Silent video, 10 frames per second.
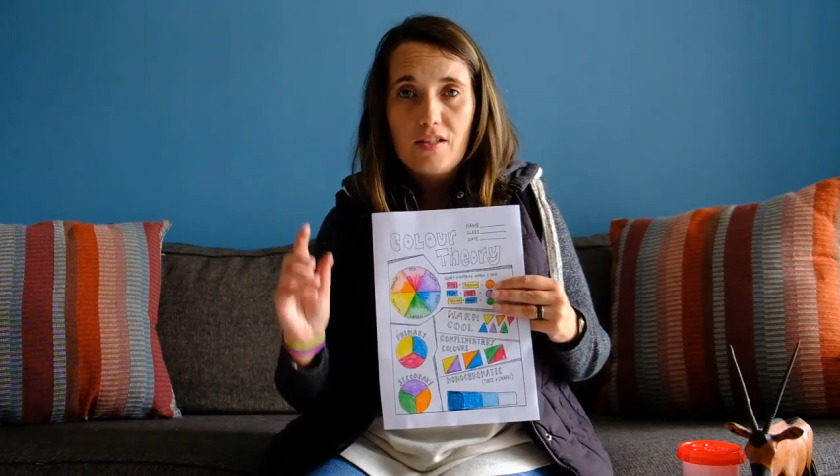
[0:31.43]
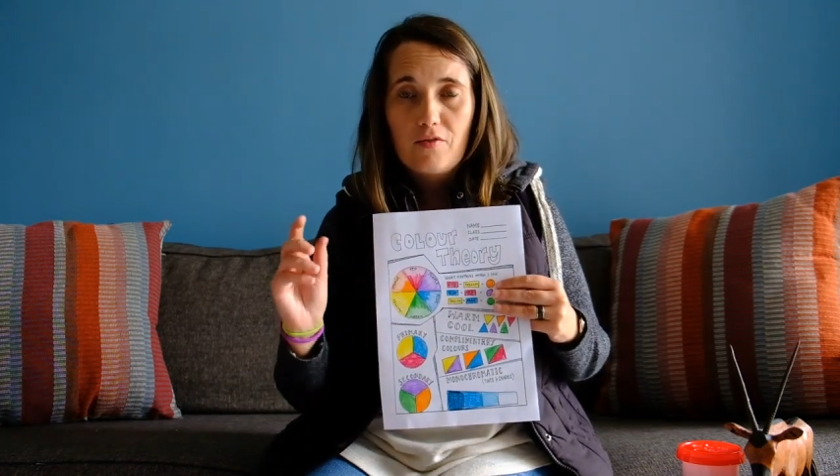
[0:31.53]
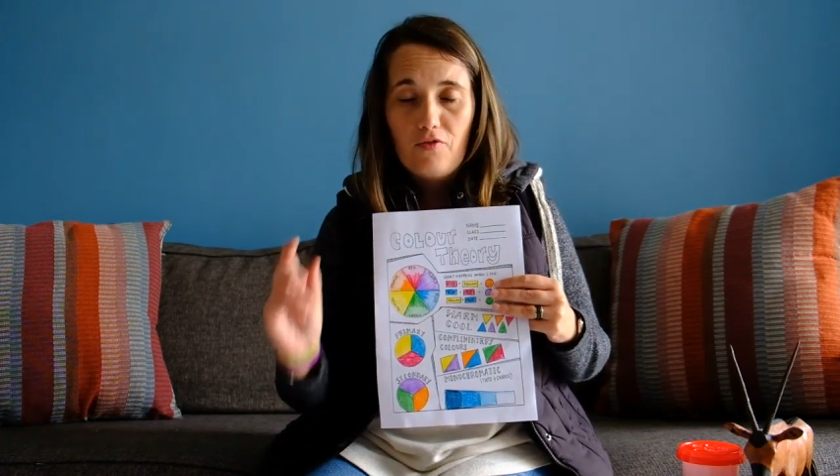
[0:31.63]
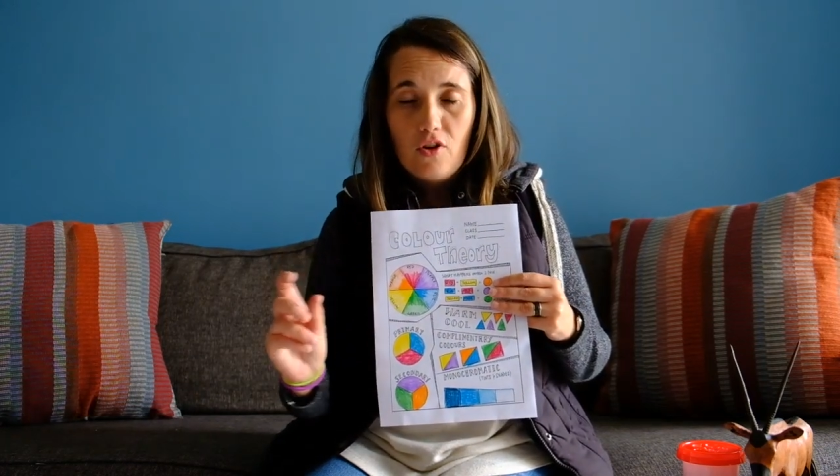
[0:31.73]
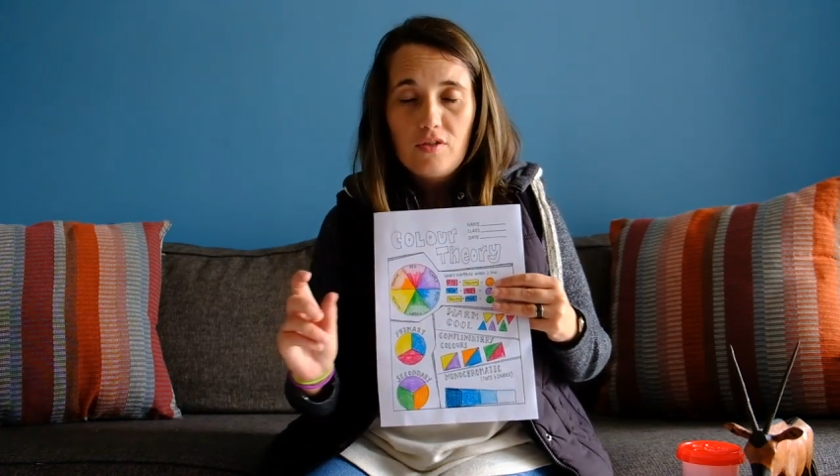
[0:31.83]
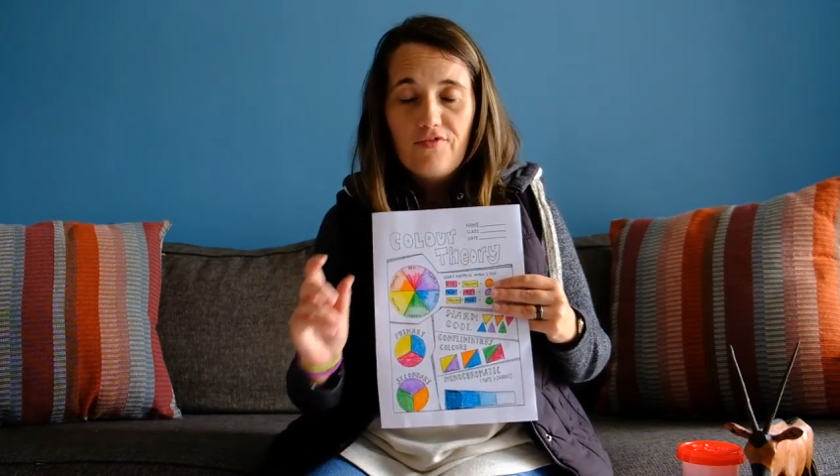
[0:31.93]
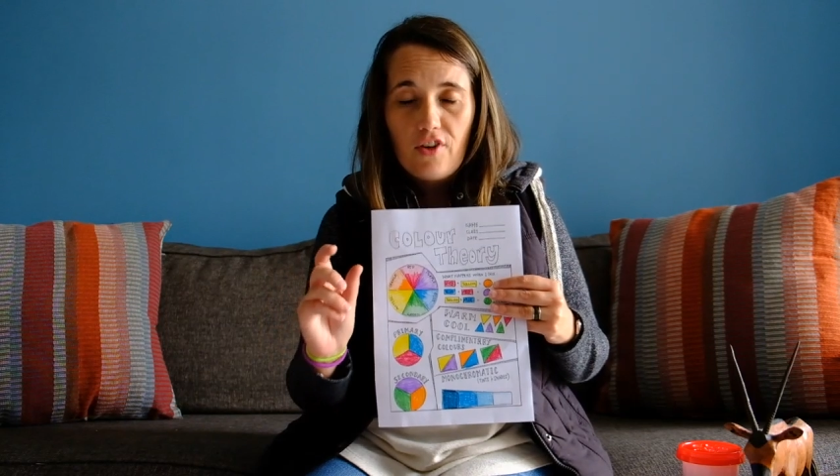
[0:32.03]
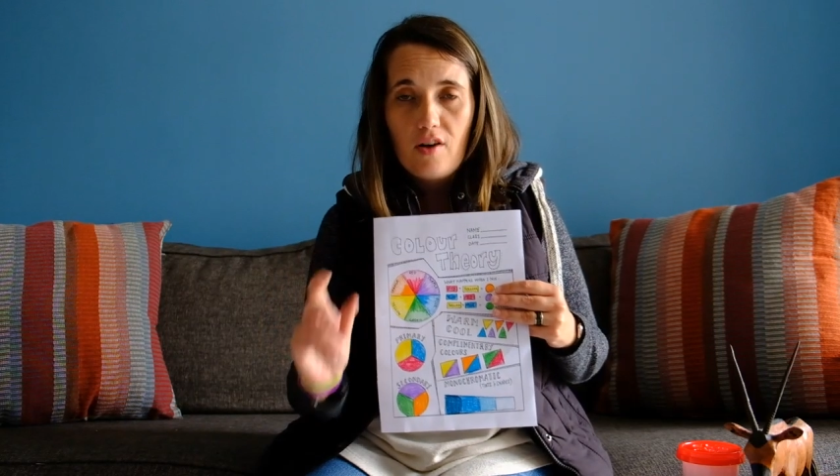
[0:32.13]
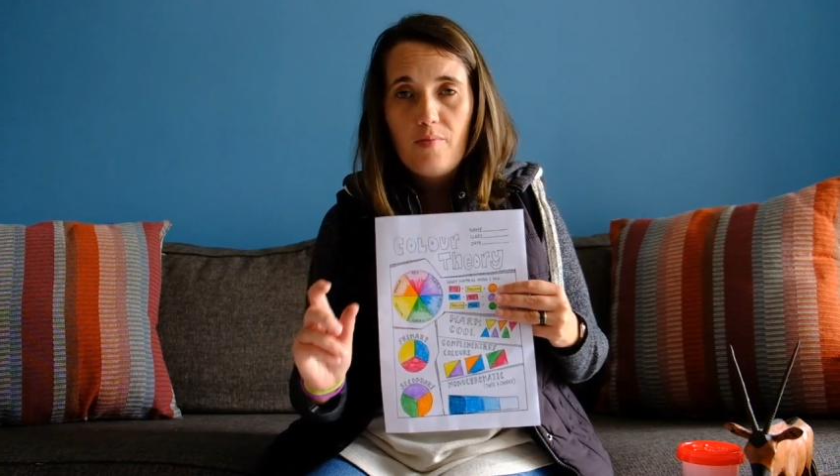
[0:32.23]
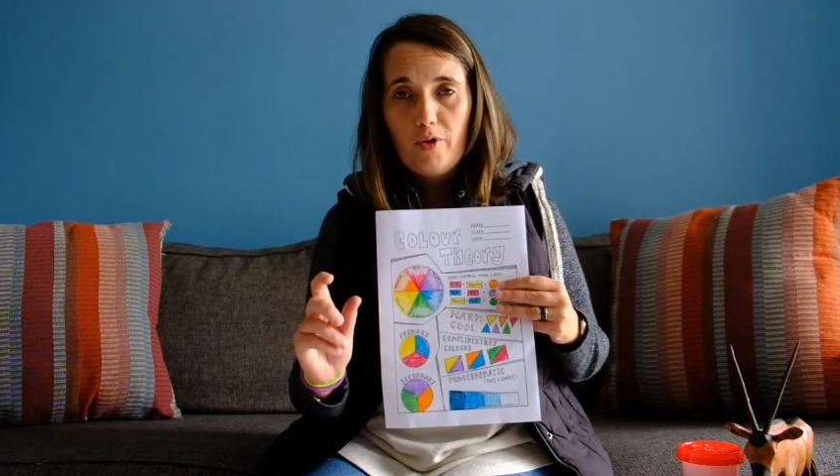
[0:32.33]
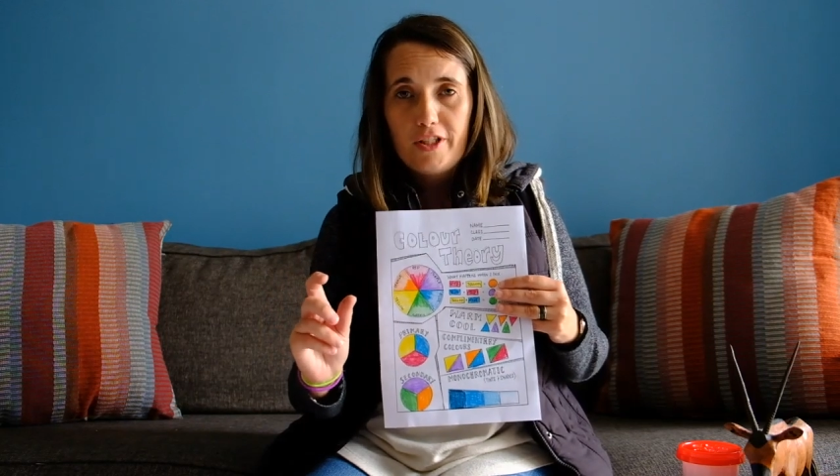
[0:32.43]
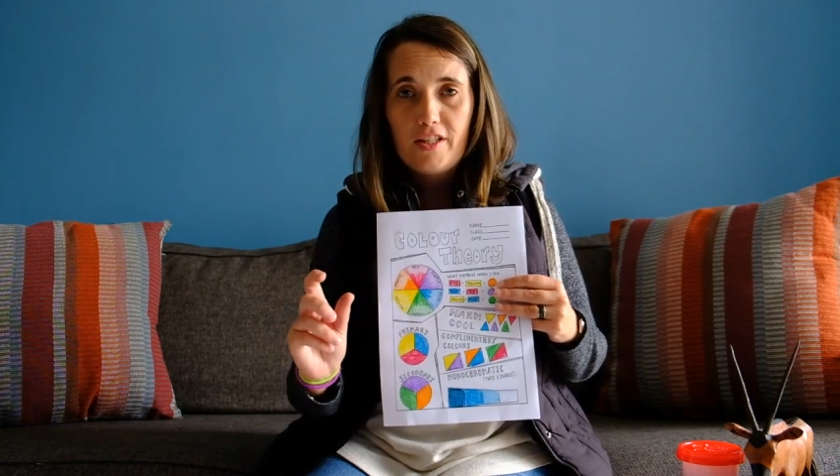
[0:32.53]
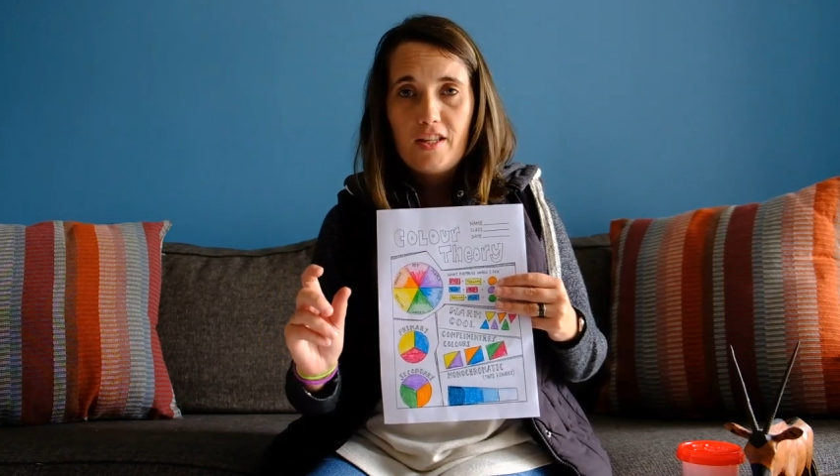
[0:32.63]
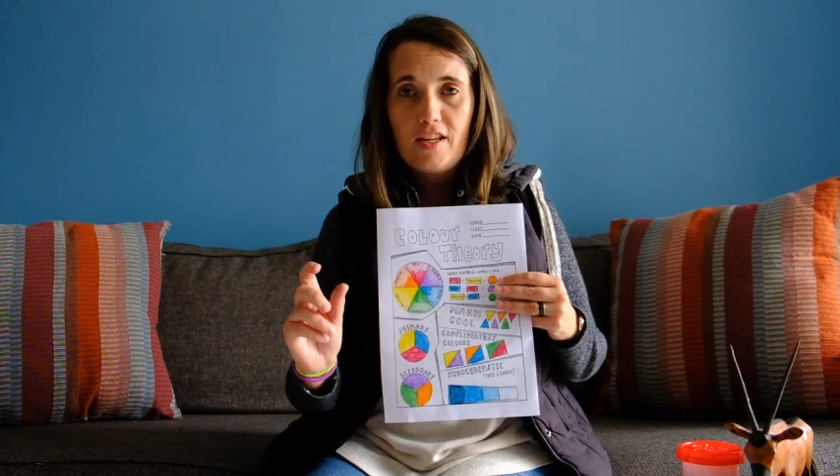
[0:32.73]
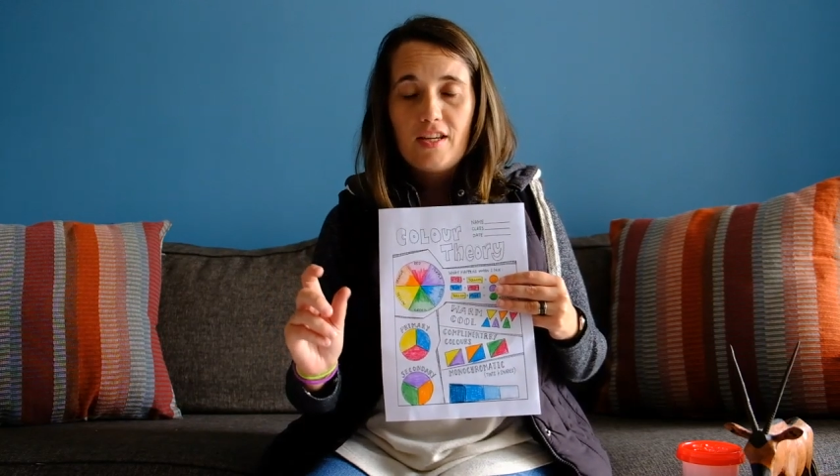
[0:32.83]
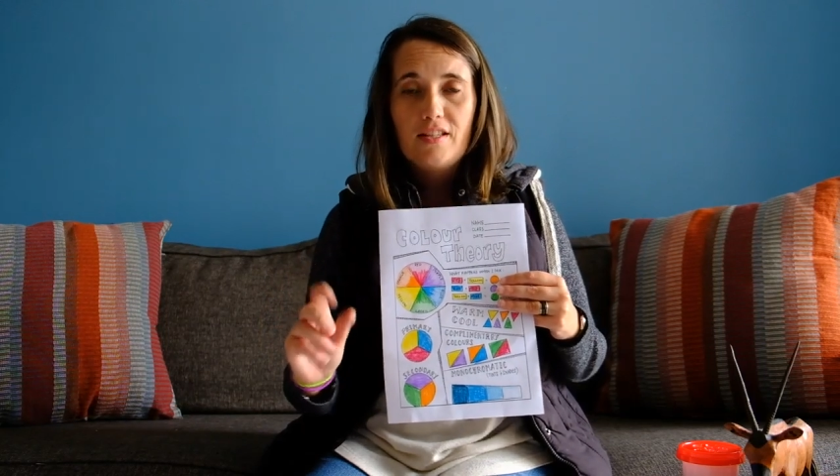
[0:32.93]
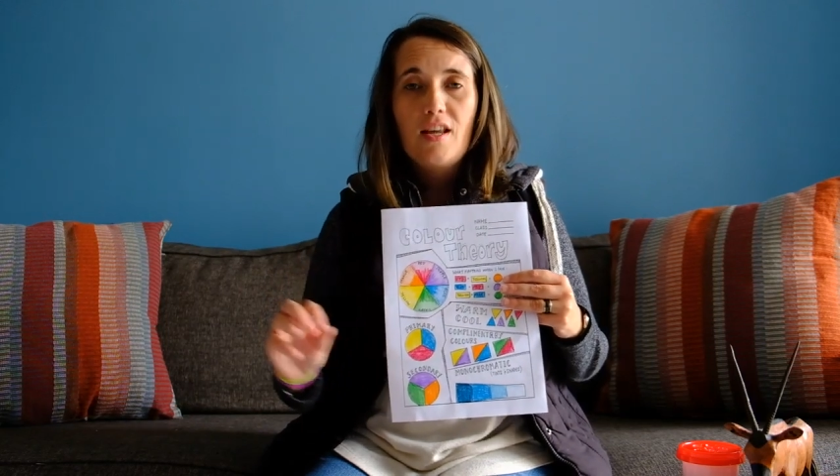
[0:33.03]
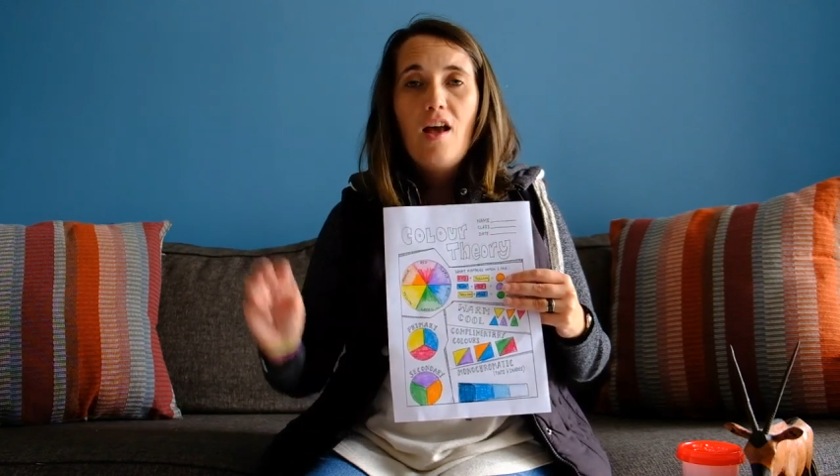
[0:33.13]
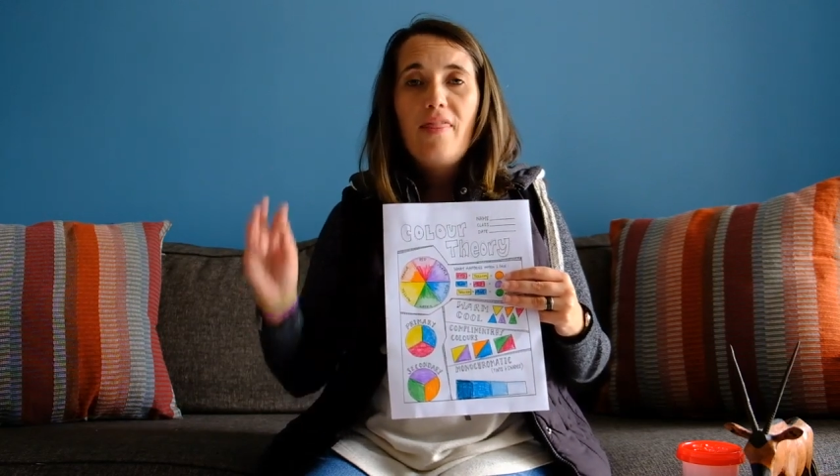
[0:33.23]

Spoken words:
The first very important thing is